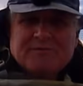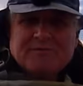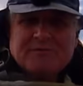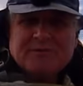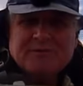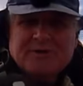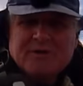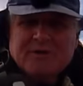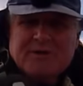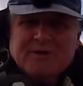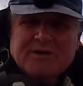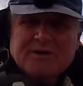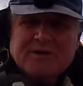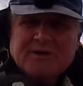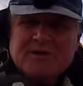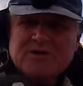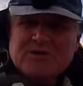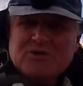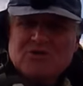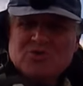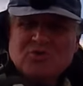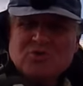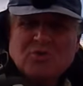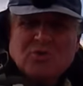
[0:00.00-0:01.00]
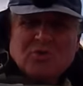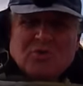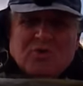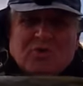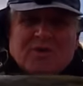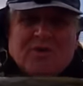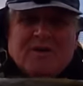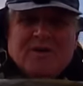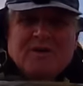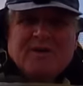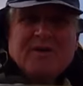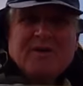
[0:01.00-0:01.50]
for an inshore
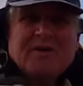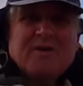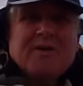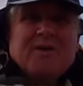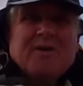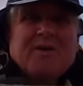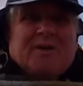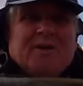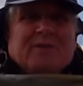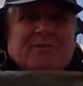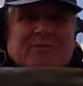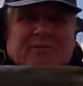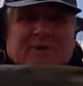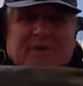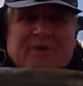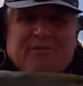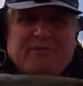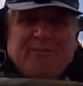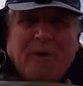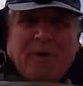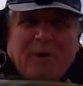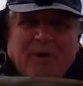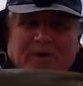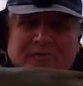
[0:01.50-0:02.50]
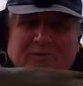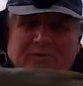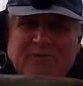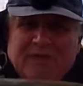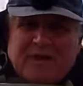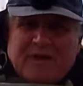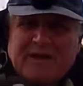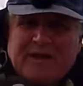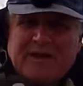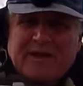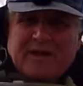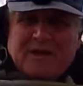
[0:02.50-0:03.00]
reef pollock,
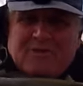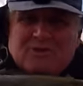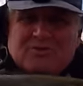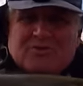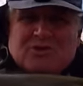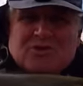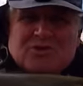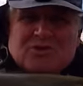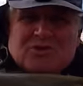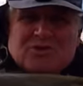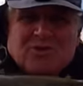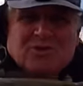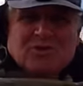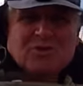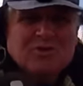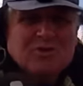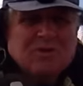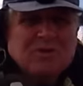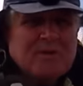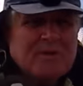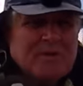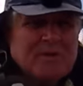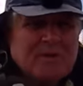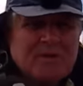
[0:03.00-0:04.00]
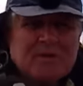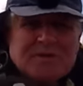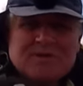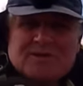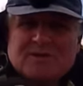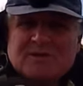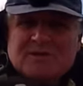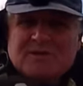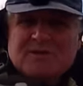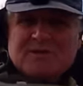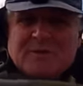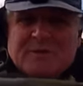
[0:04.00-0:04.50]
fairly close to shore,
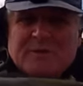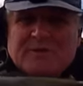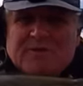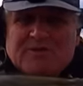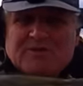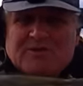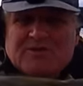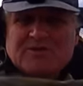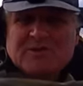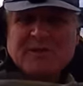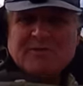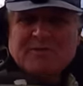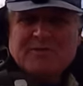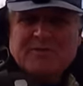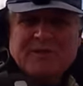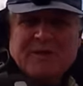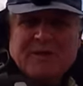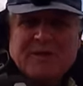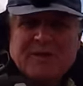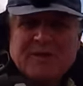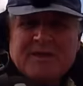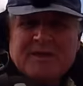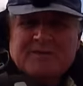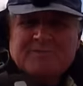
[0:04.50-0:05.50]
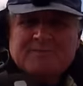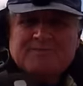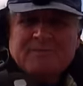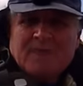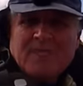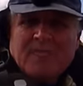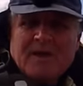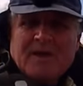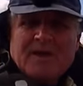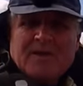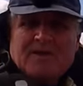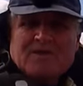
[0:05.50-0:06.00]
so at least we've got something.
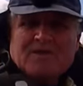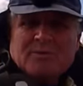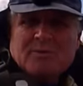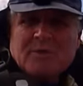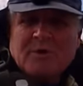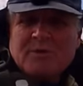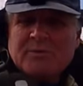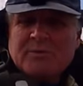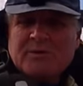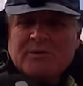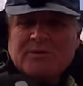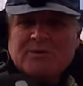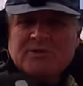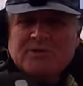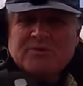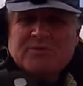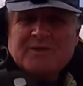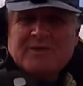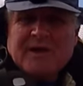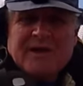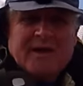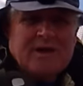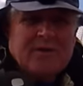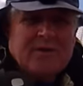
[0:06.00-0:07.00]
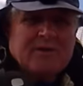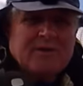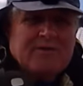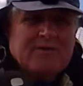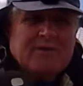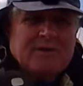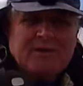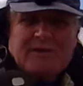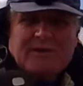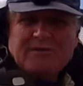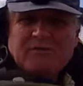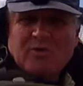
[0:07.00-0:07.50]
So what I'm going to do now
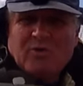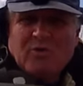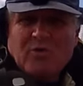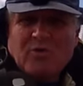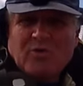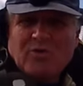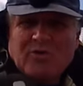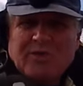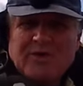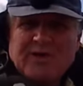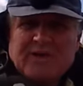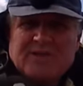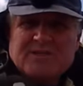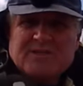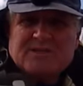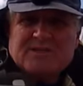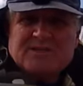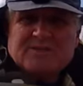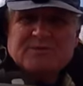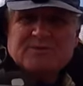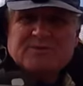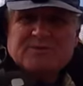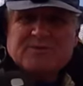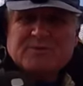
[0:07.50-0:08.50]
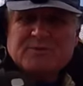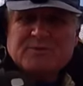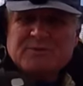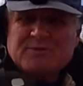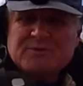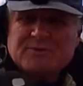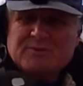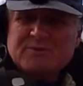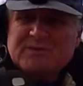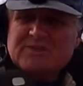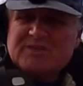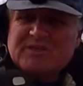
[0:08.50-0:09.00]
I've caught this, because
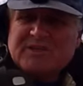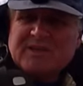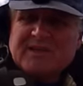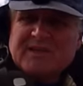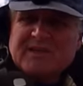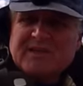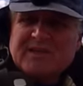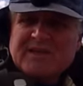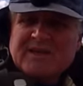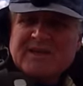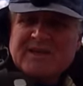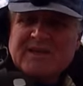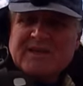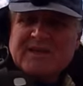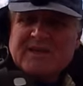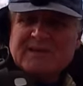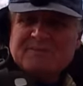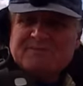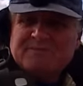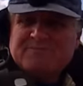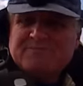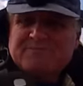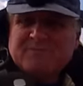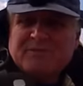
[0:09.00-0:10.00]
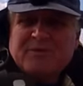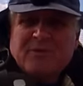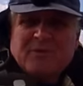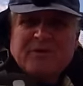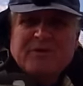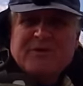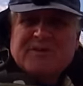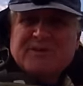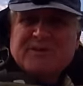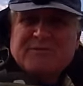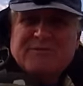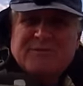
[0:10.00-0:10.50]
we're still in the we're not
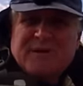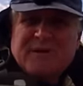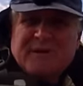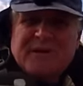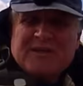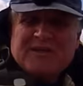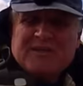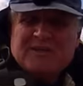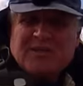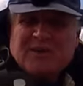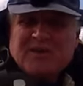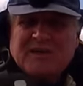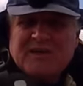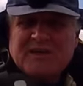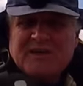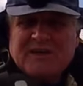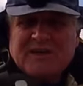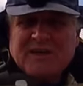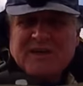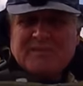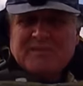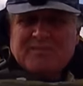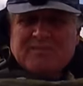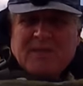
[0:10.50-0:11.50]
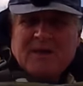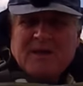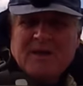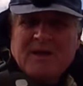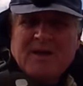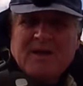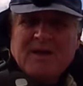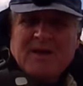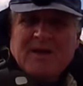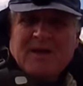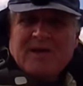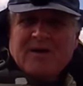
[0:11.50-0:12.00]
into the flooding tide yet,
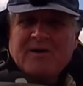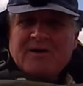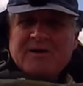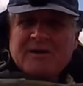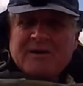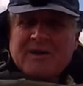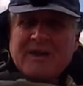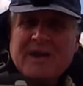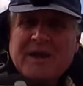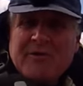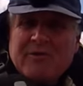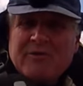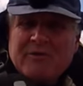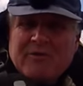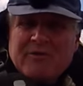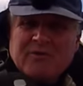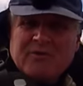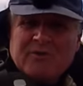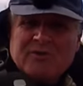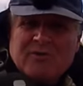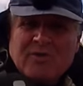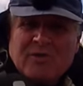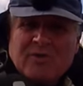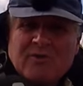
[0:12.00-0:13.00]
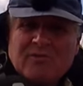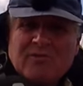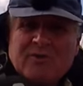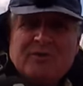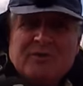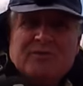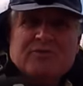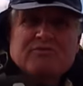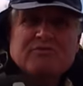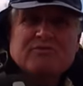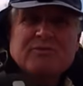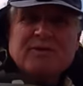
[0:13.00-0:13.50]
I'm going to carry on
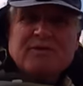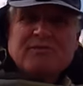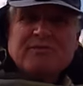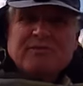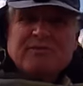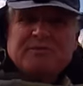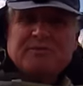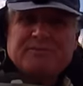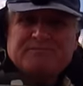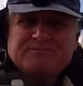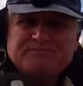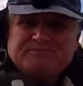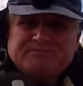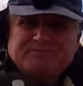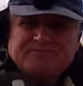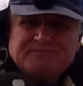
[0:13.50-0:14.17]
this reef